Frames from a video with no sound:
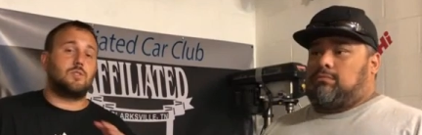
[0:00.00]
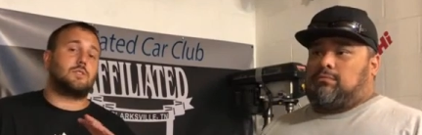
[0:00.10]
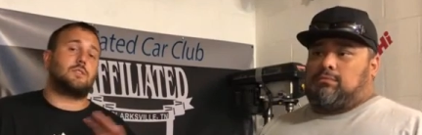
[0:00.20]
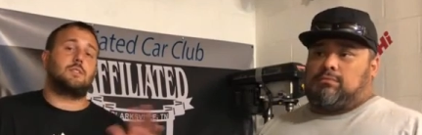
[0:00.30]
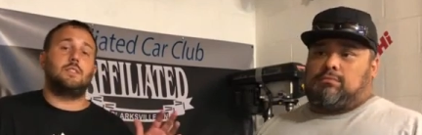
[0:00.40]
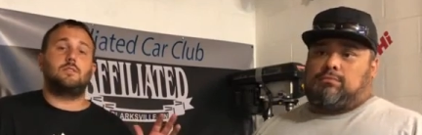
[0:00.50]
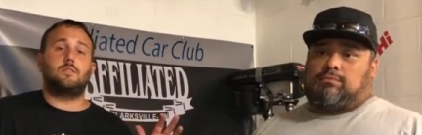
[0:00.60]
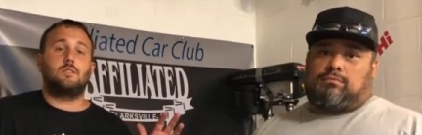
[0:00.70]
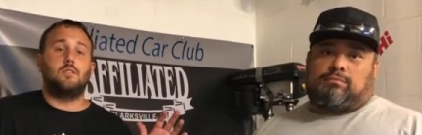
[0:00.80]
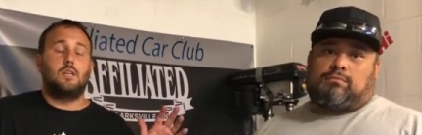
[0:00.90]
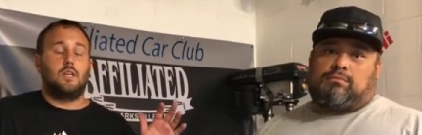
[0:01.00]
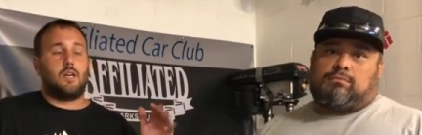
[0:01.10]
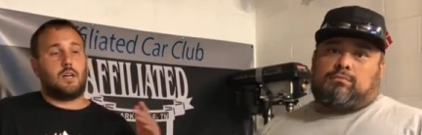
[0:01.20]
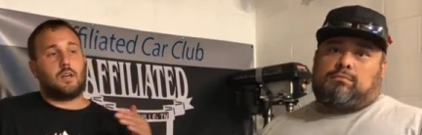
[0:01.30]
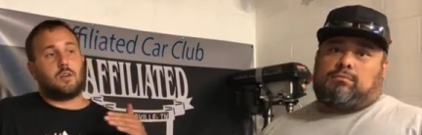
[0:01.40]
Speaker 1: just the teaser.
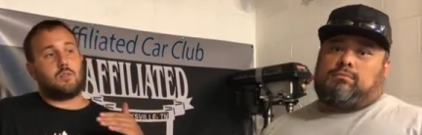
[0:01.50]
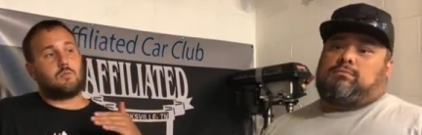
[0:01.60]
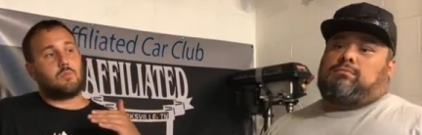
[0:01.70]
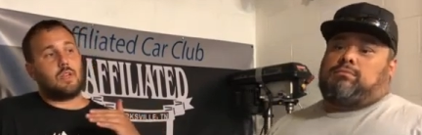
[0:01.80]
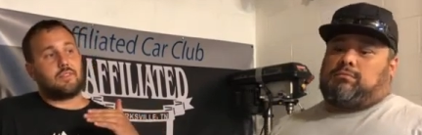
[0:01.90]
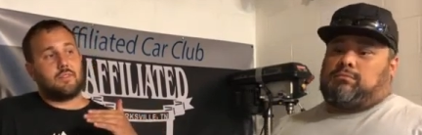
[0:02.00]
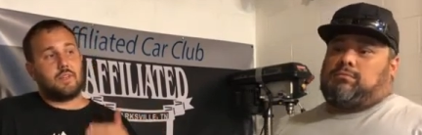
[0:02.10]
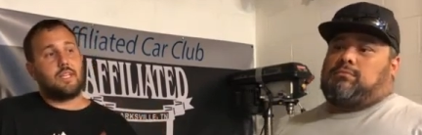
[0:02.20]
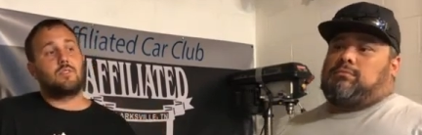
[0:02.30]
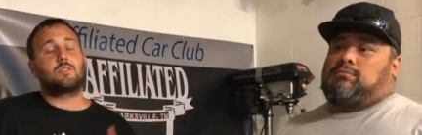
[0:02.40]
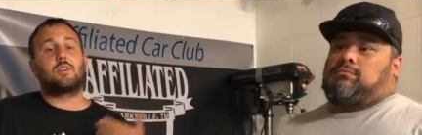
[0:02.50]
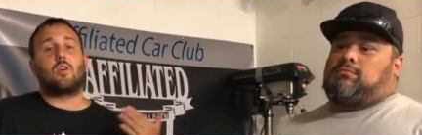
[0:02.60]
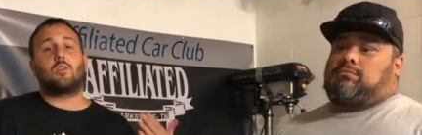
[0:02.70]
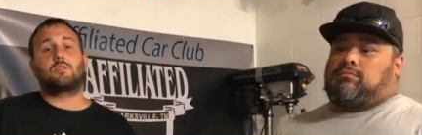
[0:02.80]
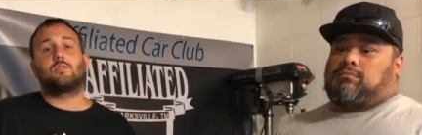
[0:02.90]
The videos that
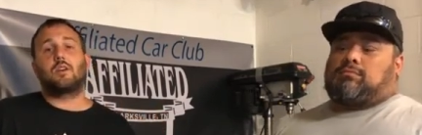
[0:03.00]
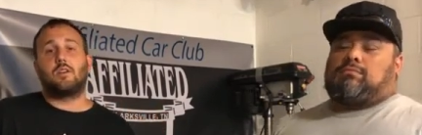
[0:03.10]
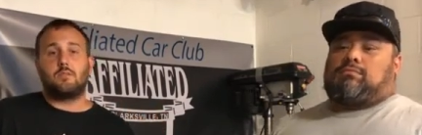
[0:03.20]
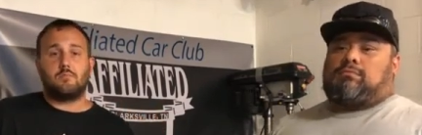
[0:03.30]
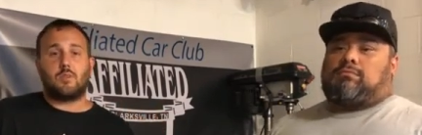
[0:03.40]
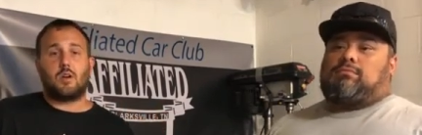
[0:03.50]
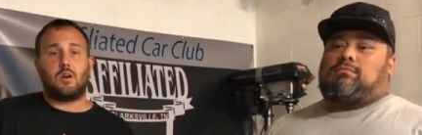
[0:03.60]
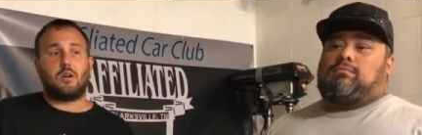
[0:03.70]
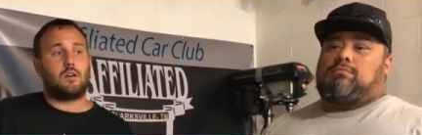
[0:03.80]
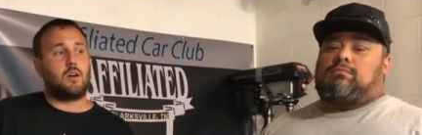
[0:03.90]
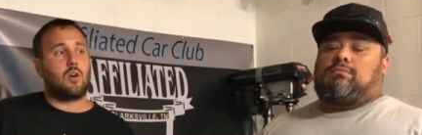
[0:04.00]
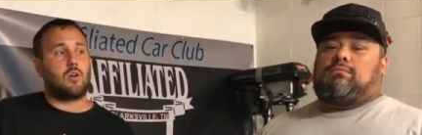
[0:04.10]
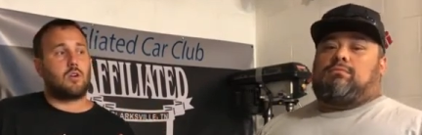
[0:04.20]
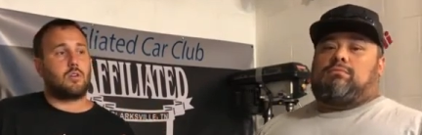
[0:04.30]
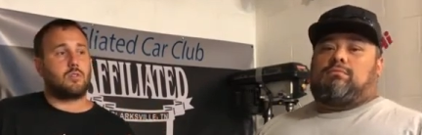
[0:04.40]
are to come
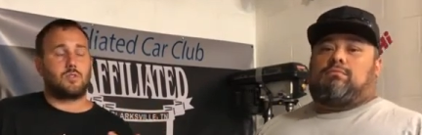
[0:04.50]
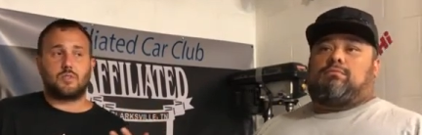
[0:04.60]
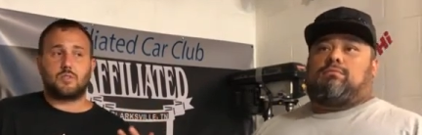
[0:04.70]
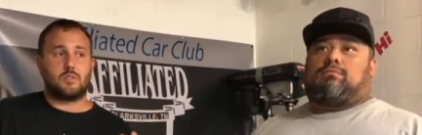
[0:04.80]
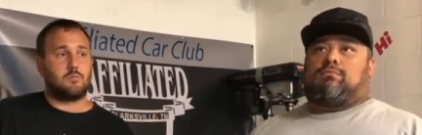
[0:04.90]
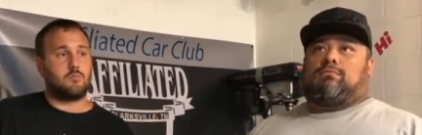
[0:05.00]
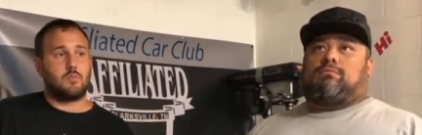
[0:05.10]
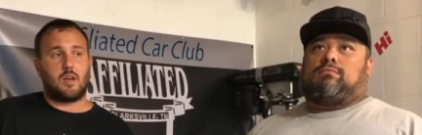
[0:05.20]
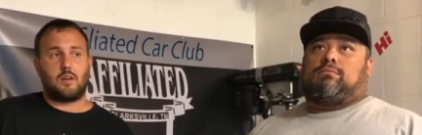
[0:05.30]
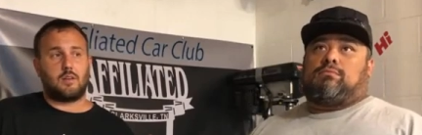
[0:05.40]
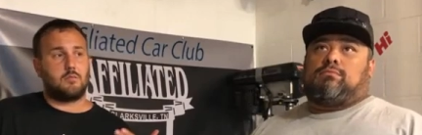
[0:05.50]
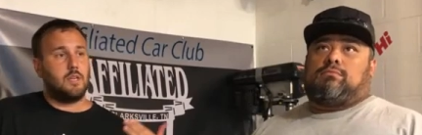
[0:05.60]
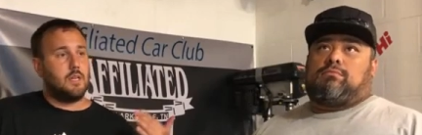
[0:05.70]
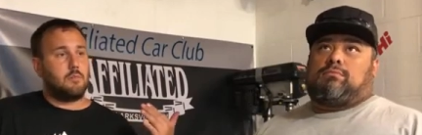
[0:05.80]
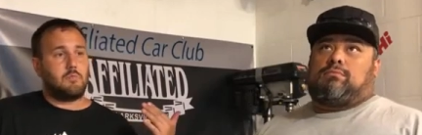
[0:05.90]
are just some
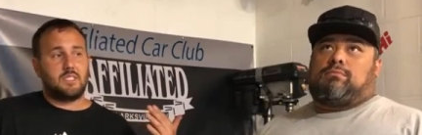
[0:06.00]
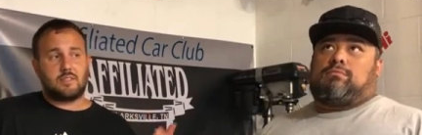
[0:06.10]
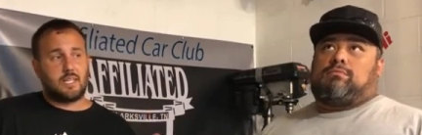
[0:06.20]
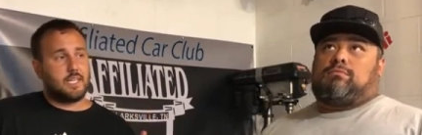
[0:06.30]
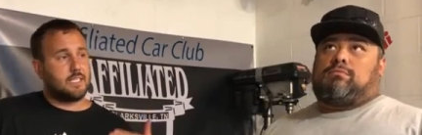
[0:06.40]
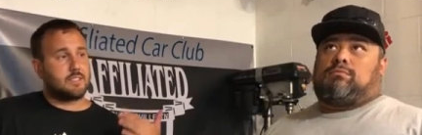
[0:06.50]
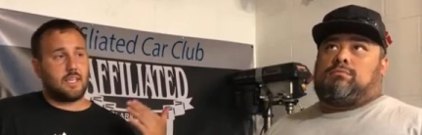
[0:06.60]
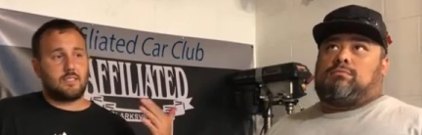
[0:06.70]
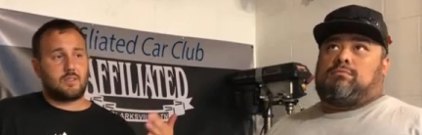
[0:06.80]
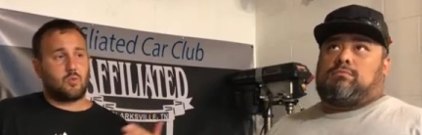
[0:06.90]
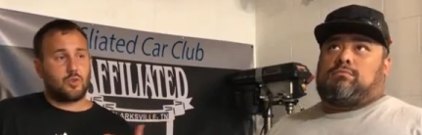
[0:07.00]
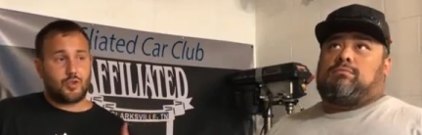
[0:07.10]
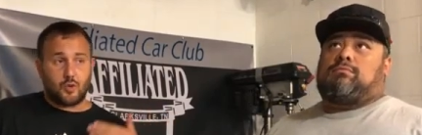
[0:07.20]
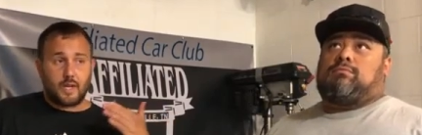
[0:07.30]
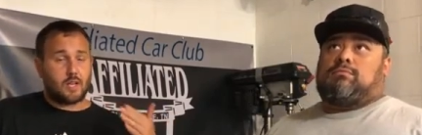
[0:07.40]
miscellaneous things that we're
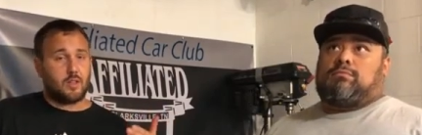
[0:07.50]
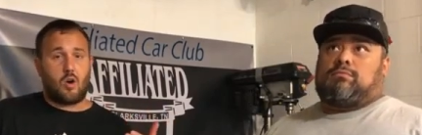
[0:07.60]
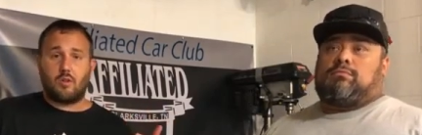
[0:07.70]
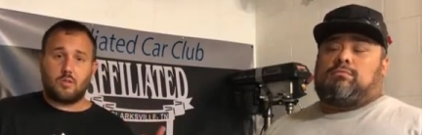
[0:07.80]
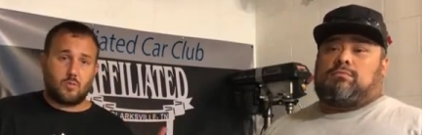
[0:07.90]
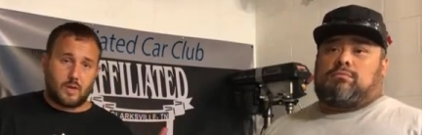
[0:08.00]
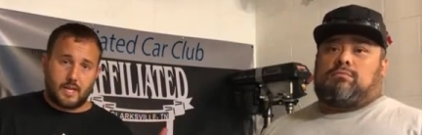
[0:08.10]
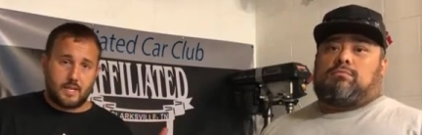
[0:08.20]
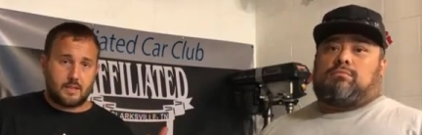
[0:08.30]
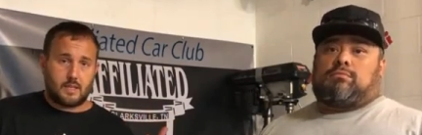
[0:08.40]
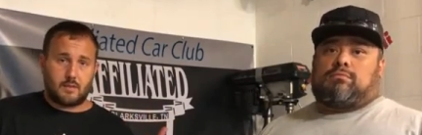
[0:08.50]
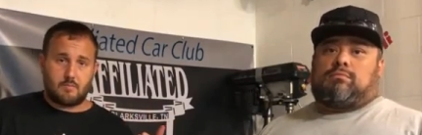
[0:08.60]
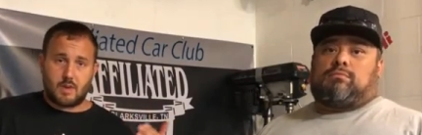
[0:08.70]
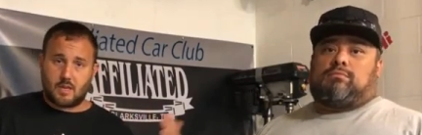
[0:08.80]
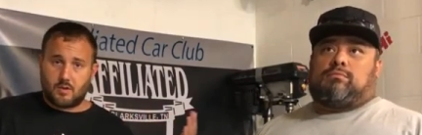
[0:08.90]
doing along the way that
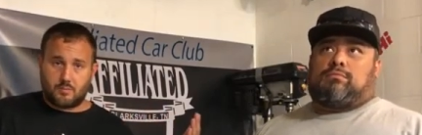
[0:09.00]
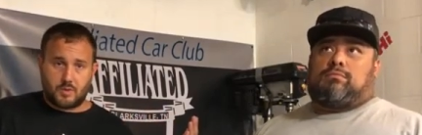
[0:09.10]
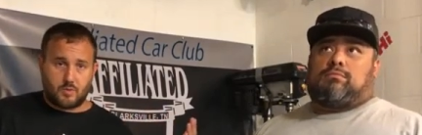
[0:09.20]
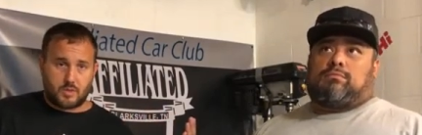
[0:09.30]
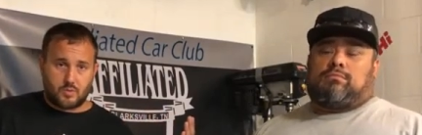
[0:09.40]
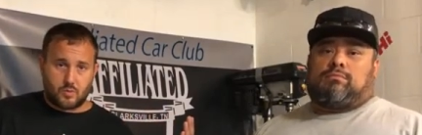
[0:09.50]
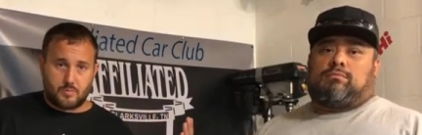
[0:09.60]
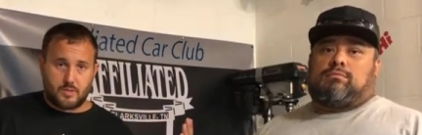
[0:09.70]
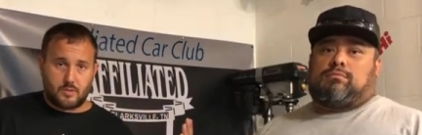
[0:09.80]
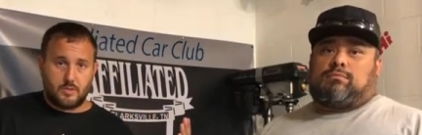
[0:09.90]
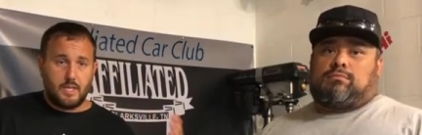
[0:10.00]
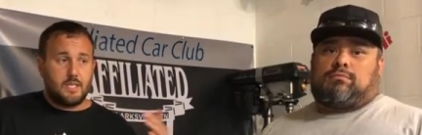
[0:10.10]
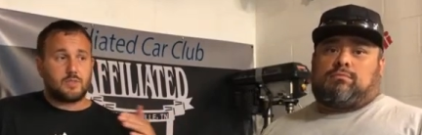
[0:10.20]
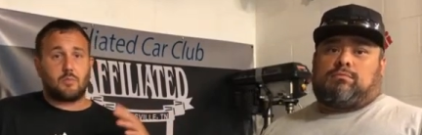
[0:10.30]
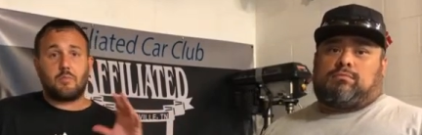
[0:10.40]
may help you in your build.
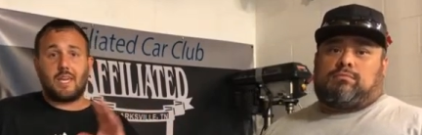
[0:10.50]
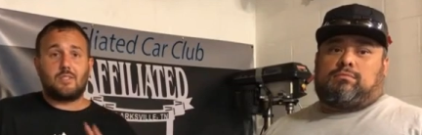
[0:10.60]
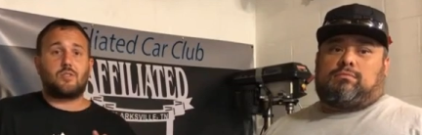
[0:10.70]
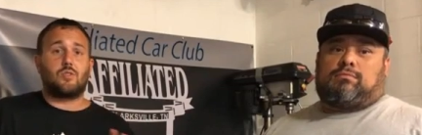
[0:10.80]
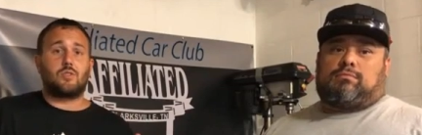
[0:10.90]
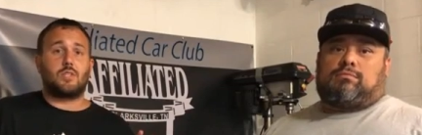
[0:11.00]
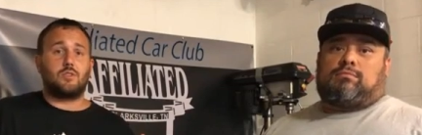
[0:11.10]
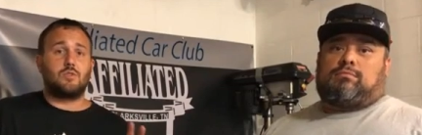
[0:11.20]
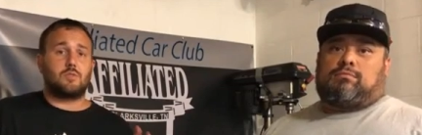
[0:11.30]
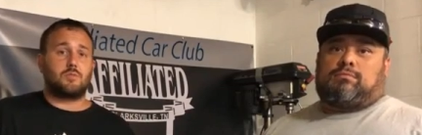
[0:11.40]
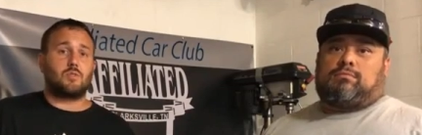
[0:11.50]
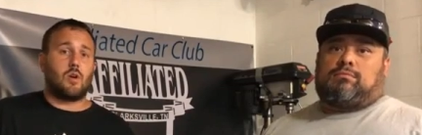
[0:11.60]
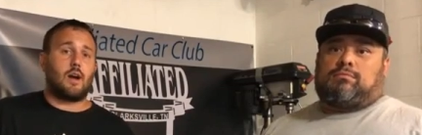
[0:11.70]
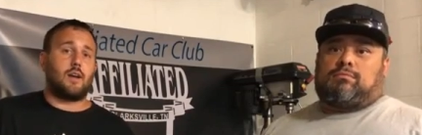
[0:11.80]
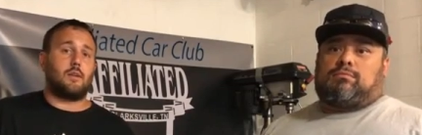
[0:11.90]
So make sure that you
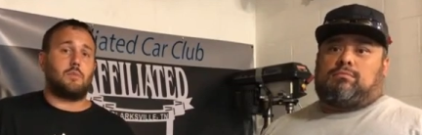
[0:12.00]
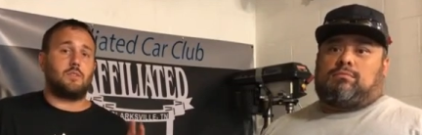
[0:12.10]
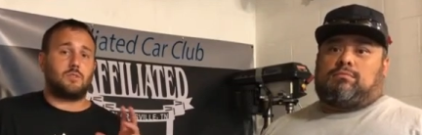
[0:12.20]
subscribe